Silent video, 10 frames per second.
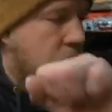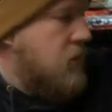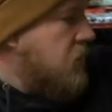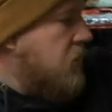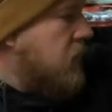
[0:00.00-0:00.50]

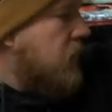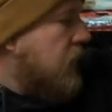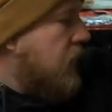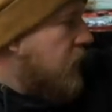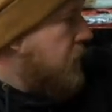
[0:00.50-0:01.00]
So you need to
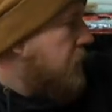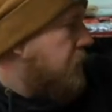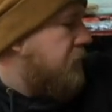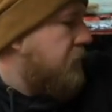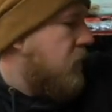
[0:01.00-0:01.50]
get
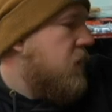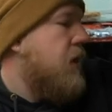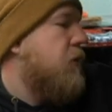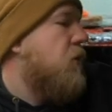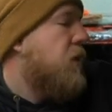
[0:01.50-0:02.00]

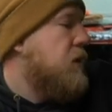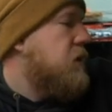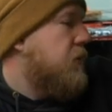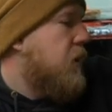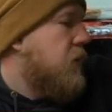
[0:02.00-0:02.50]
different ones
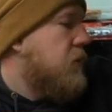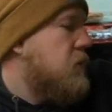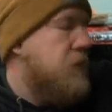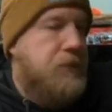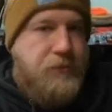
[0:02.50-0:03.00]
of those